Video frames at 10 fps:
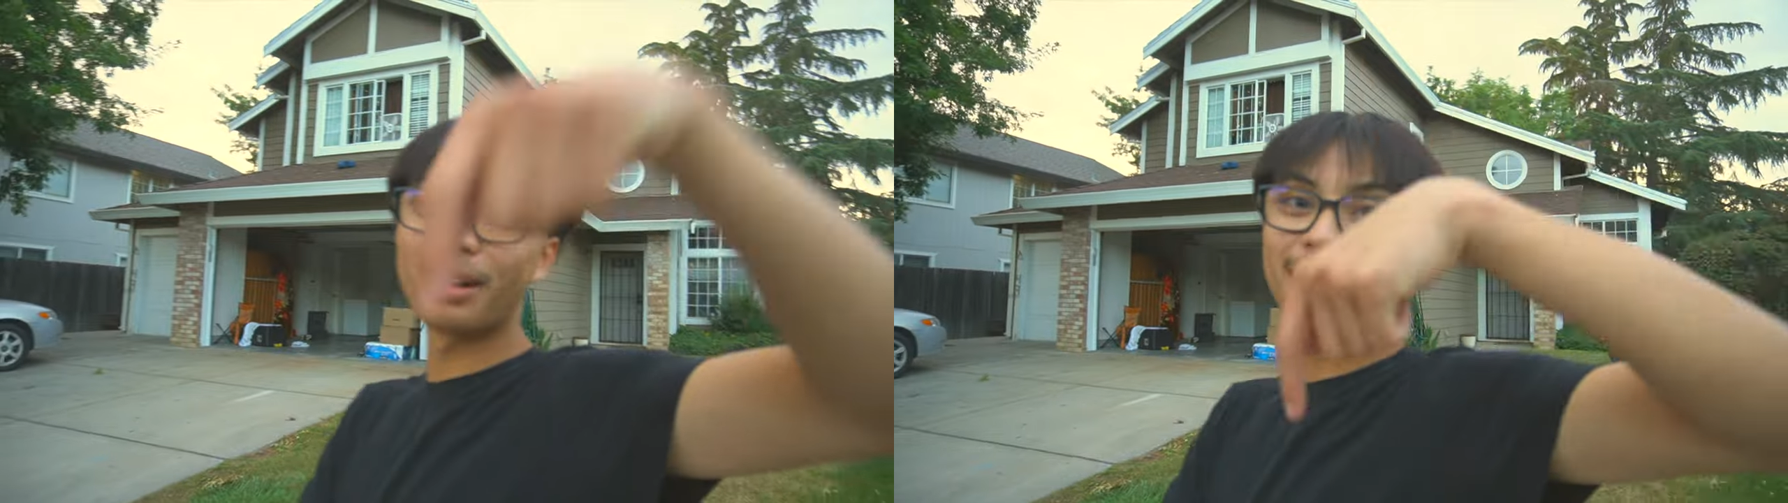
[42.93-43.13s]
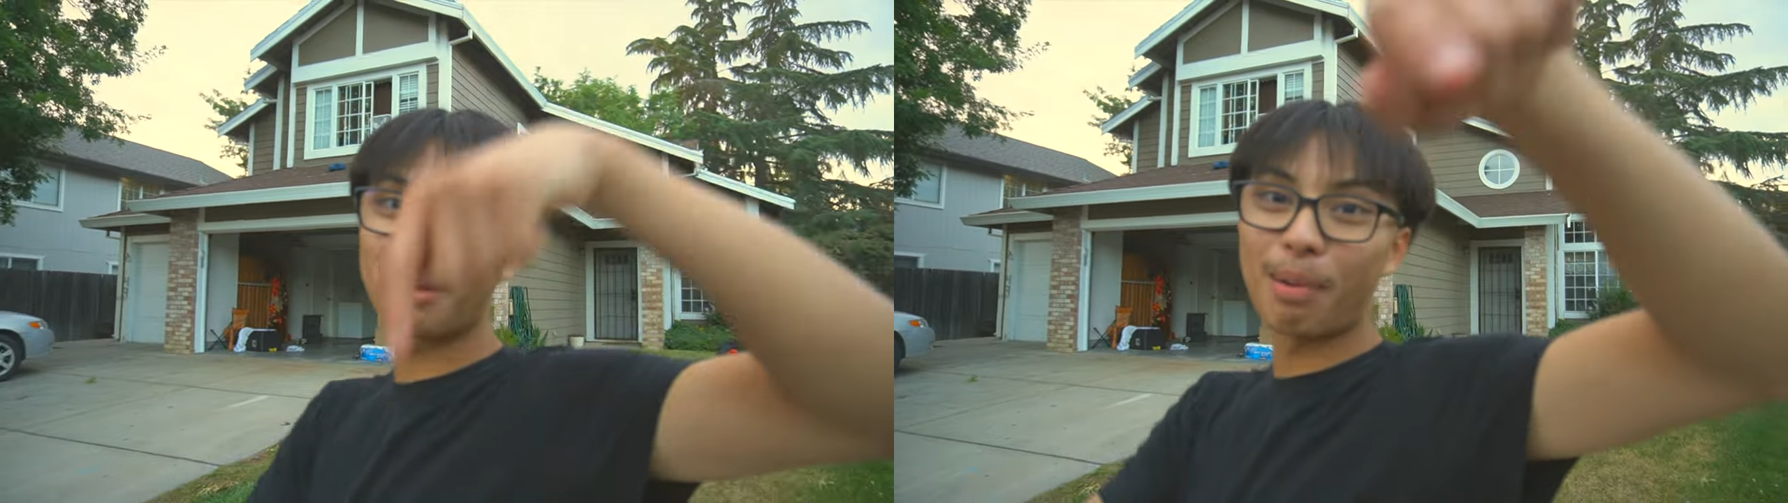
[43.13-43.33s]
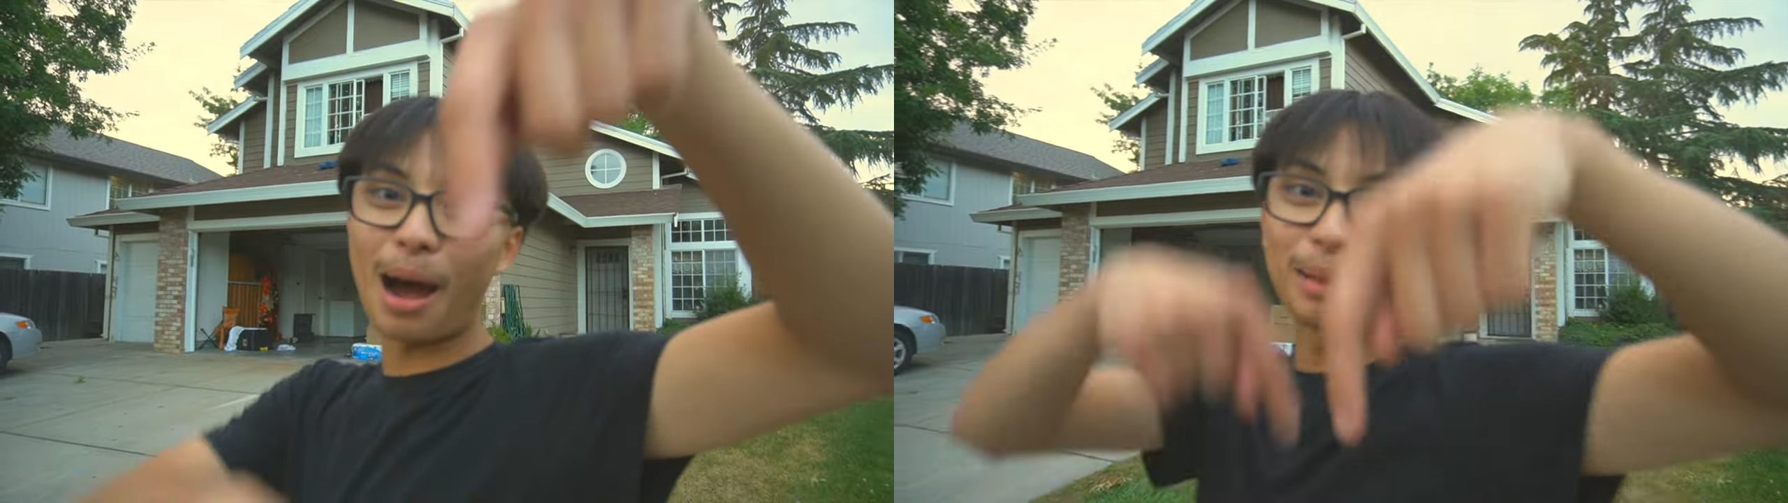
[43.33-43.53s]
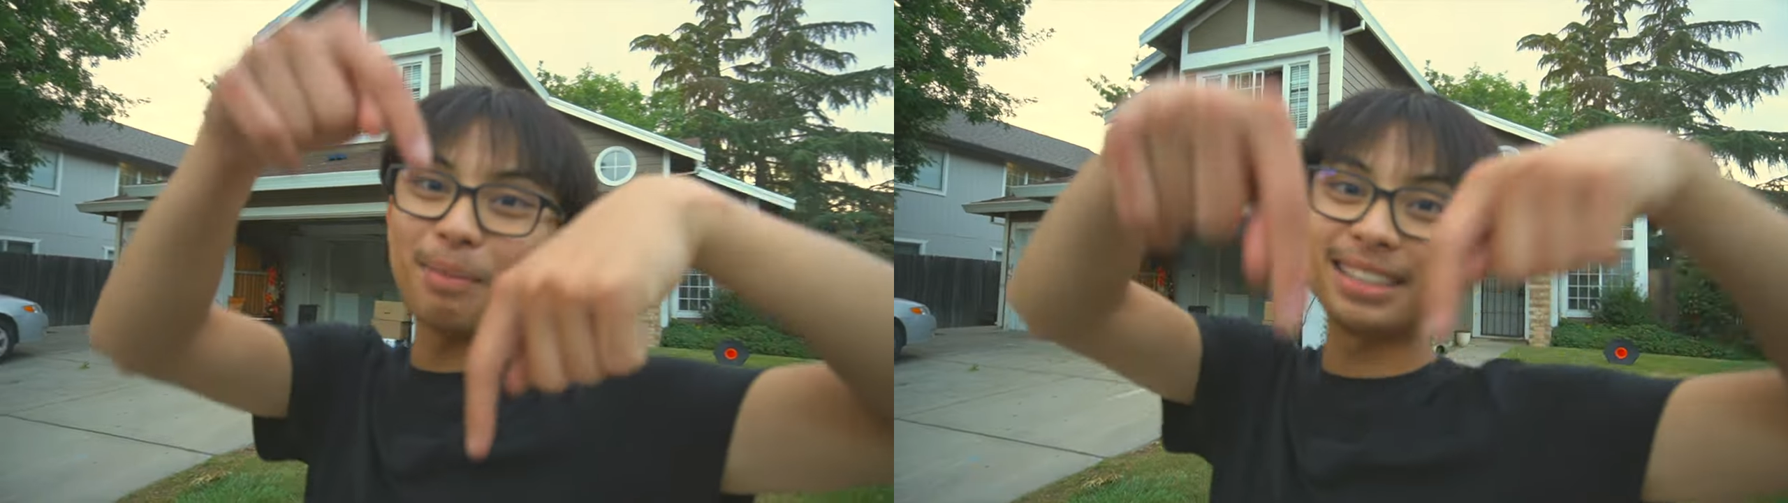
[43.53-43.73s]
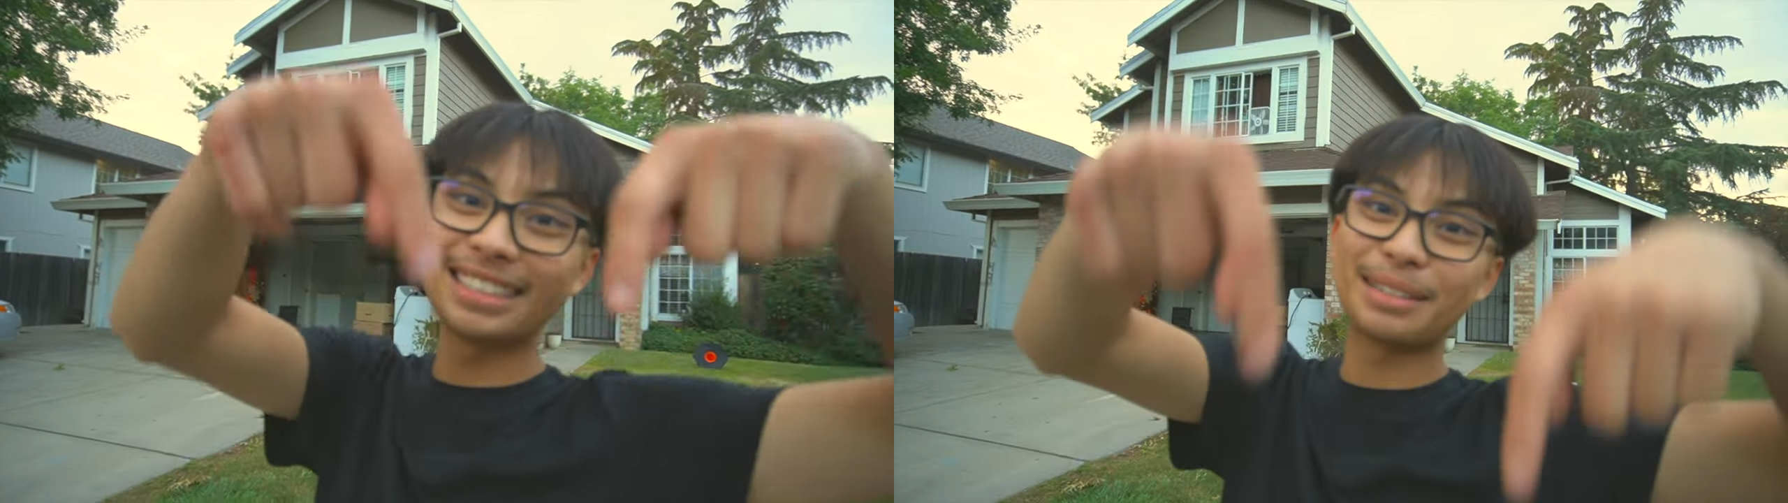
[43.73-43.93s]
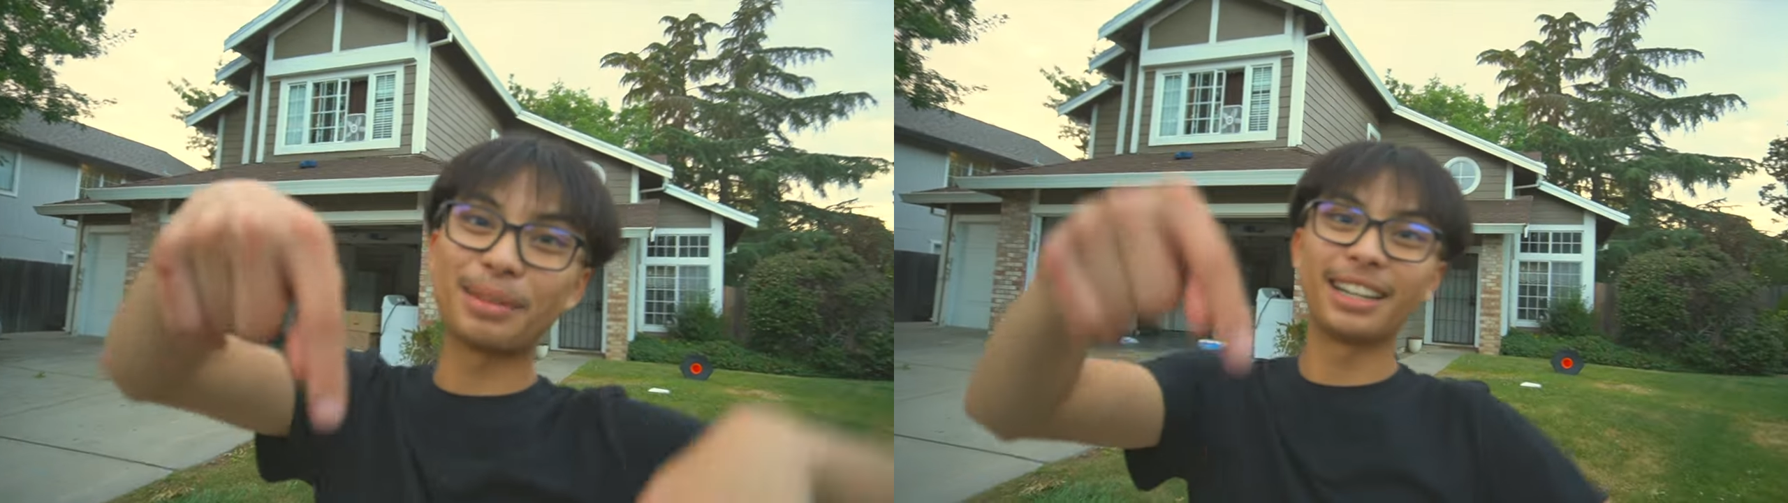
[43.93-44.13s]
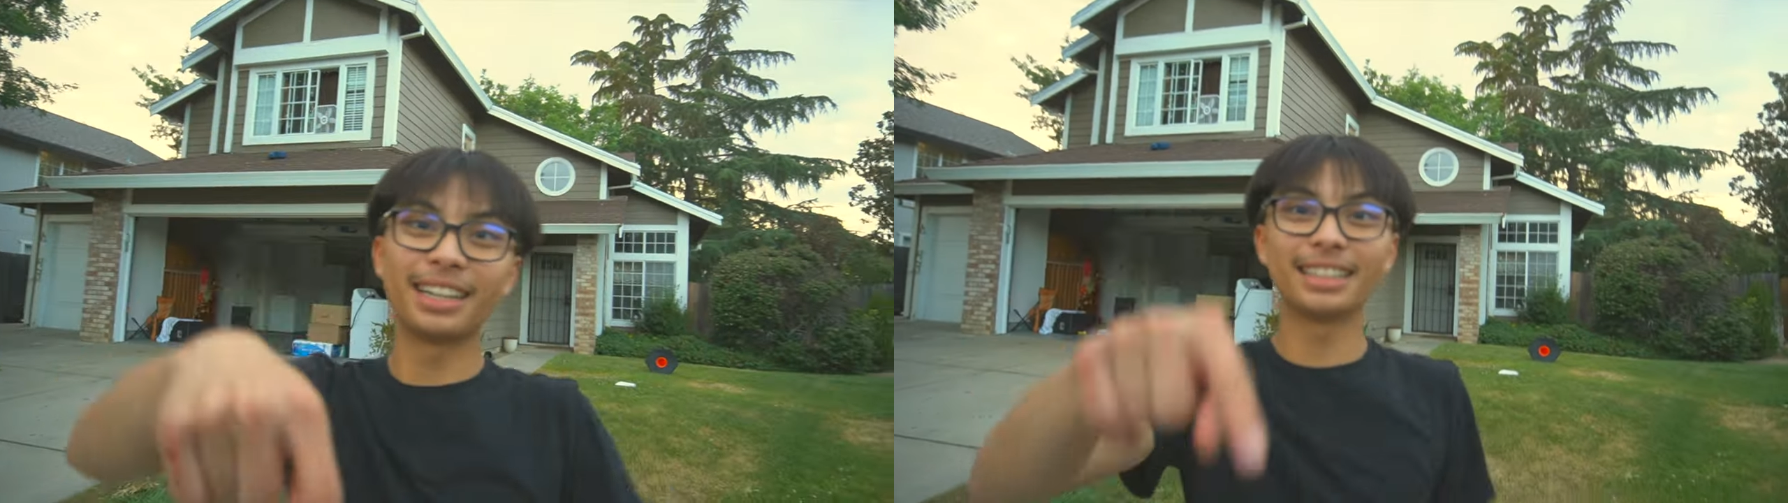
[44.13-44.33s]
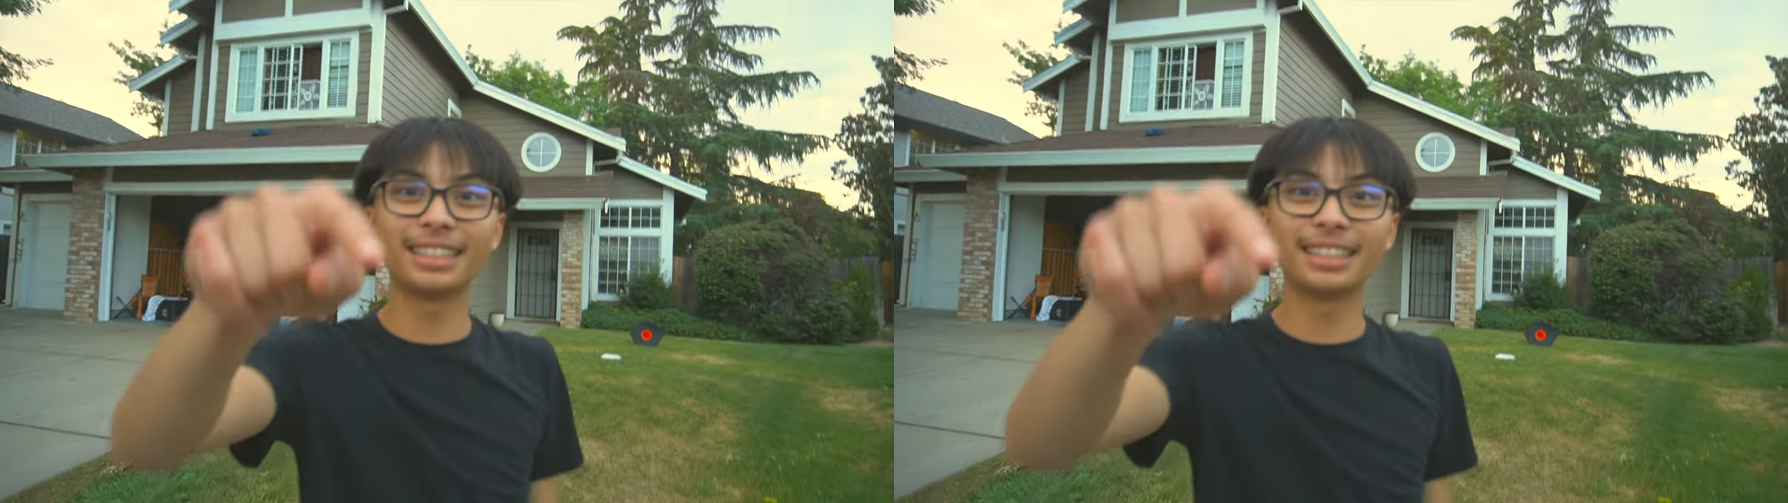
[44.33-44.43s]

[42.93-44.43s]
right here,